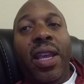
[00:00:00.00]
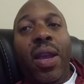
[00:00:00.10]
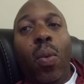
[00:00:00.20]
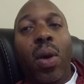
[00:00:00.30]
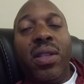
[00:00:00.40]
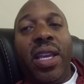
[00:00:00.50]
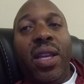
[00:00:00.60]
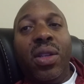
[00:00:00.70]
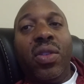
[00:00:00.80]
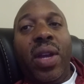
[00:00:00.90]
And once I
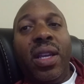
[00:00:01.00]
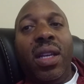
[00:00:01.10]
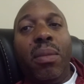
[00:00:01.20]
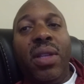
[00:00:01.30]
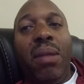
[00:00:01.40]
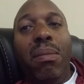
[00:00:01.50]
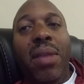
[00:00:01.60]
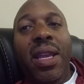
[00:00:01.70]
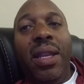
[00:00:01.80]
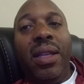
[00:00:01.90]
get those tracking numbers,
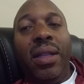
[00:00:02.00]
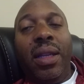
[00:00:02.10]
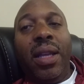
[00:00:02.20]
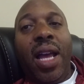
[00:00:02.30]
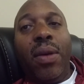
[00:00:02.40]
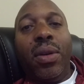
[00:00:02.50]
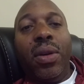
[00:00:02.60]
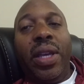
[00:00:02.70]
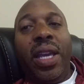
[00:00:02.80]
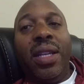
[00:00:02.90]
immediately I'll
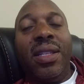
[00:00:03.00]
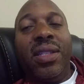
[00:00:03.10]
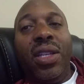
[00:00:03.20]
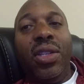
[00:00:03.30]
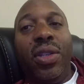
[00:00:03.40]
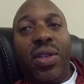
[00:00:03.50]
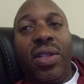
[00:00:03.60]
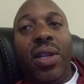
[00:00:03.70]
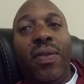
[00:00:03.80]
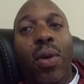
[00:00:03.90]
go ahead and send your
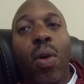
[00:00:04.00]
stuff